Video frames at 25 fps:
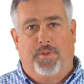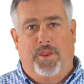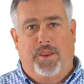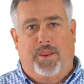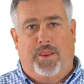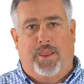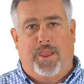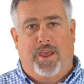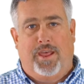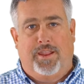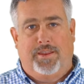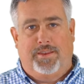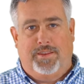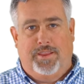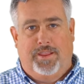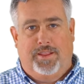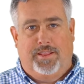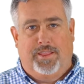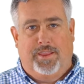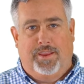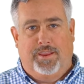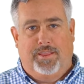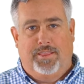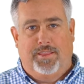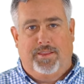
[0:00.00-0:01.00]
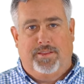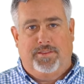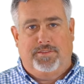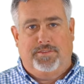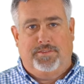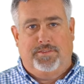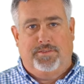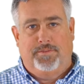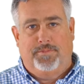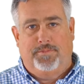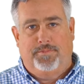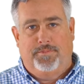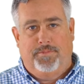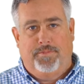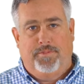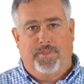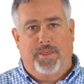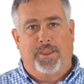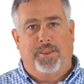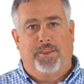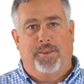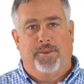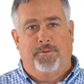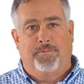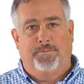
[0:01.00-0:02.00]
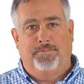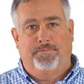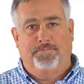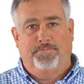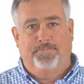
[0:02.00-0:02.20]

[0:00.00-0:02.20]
make content like this. Thank you.